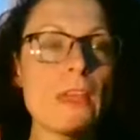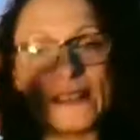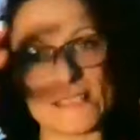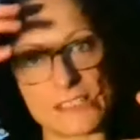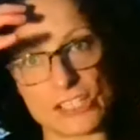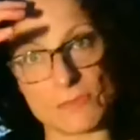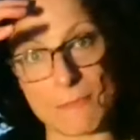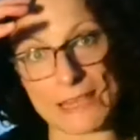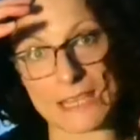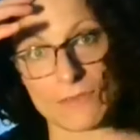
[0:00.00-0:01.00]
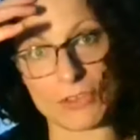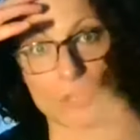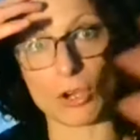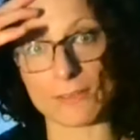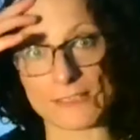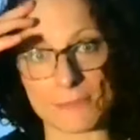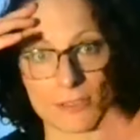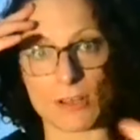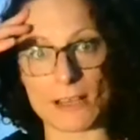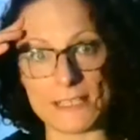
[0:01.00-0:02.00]
this is just me giving you concepts
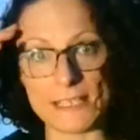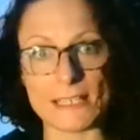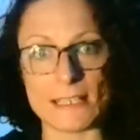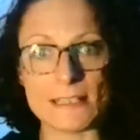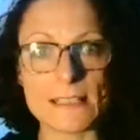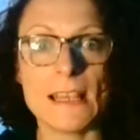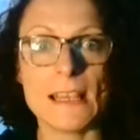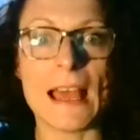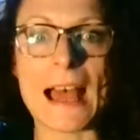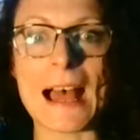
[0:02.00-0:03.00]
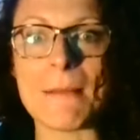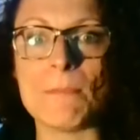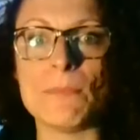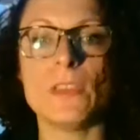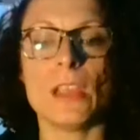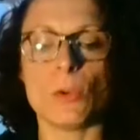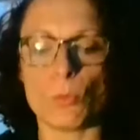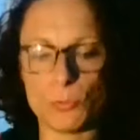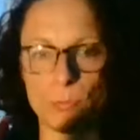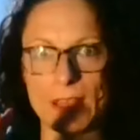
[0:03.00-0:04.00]
and ideas. Um,
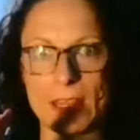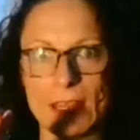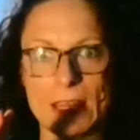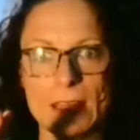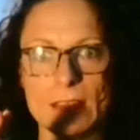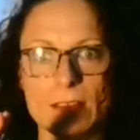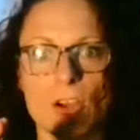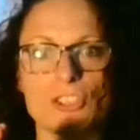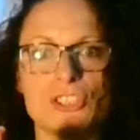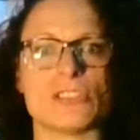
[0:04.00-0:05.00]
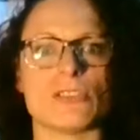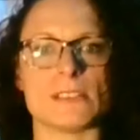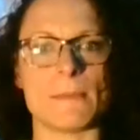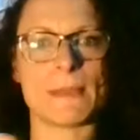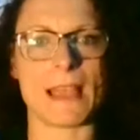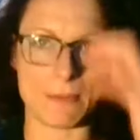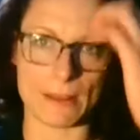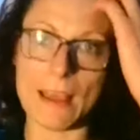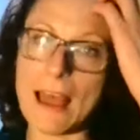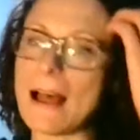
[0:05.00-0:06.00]
would be oh, she's got something
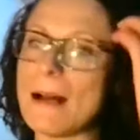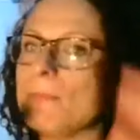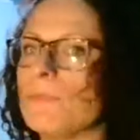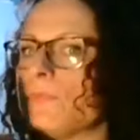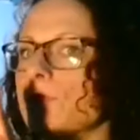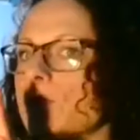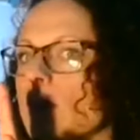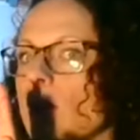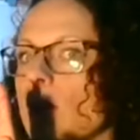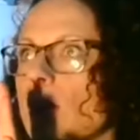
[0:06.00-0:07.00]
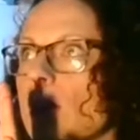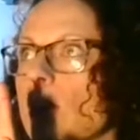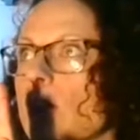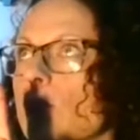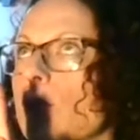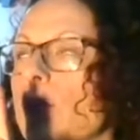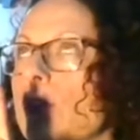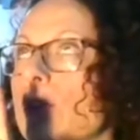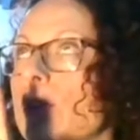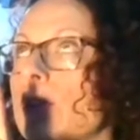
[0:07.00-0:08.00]
happening. Um,
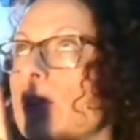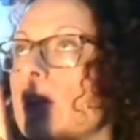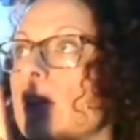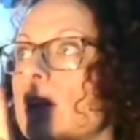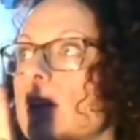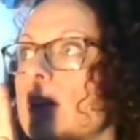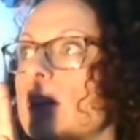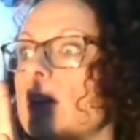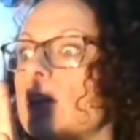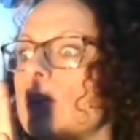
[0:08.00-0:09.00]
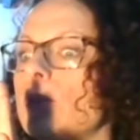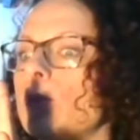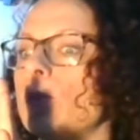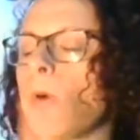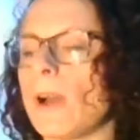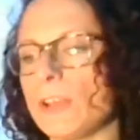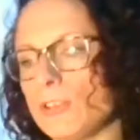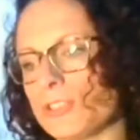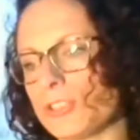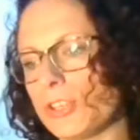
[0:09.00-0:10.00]
uh, why
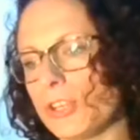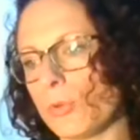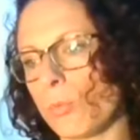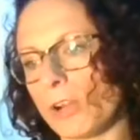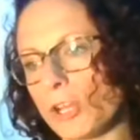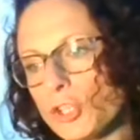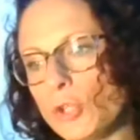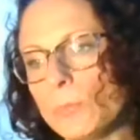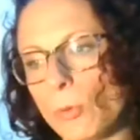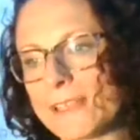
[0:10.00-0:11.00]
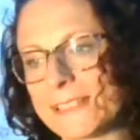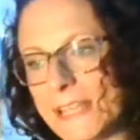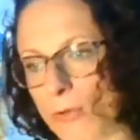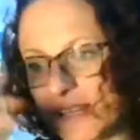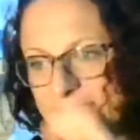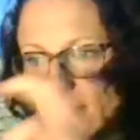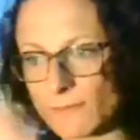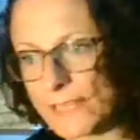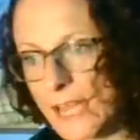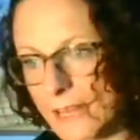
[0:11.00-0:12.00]
don't why don't you boys get all your stuff
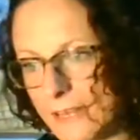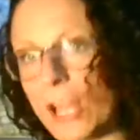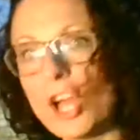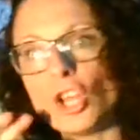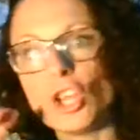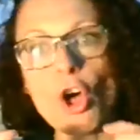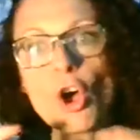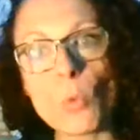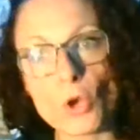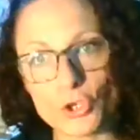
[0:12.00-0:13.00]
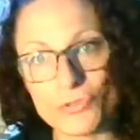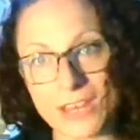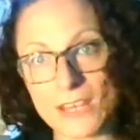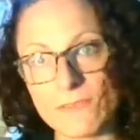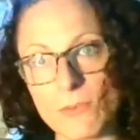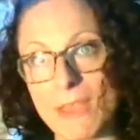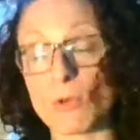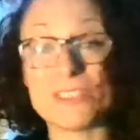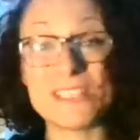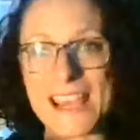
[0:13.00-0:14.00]
done log what you need for me
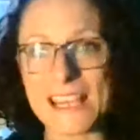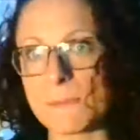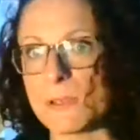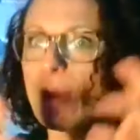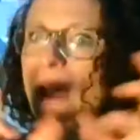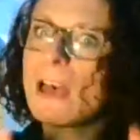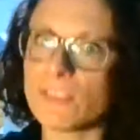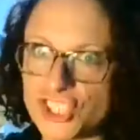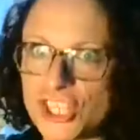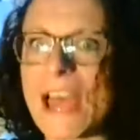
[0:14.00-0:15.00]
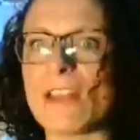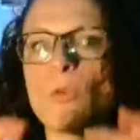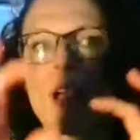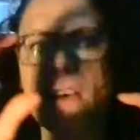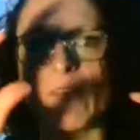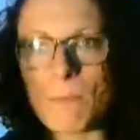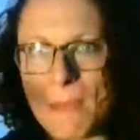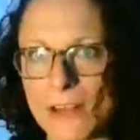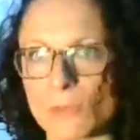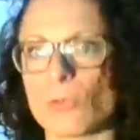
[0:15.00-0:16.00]
or text me or have a chat or have a
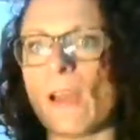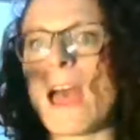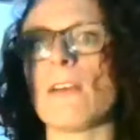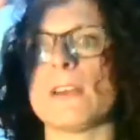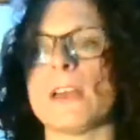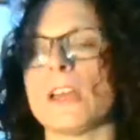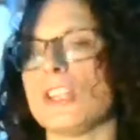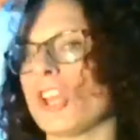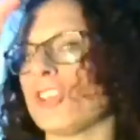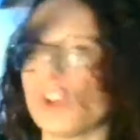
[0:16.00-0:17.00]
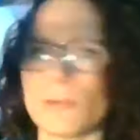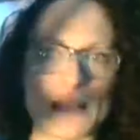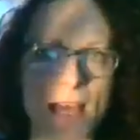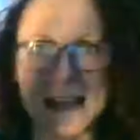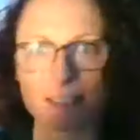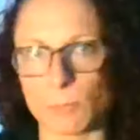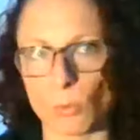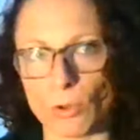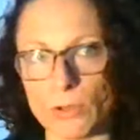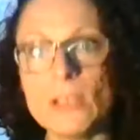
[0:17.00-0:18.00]
banner or have a, a job task
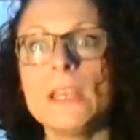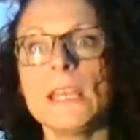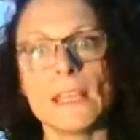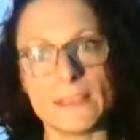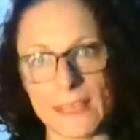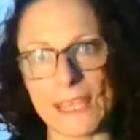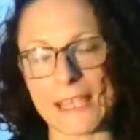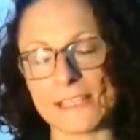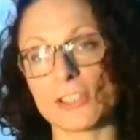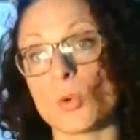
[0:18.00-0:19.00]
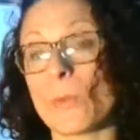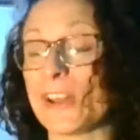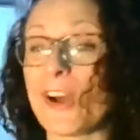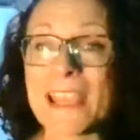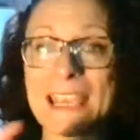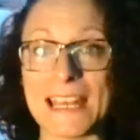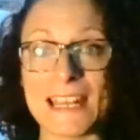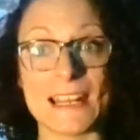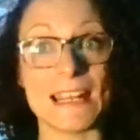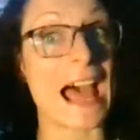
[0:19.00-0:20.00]
board there so that when i get
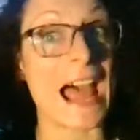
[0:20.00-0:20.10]
in at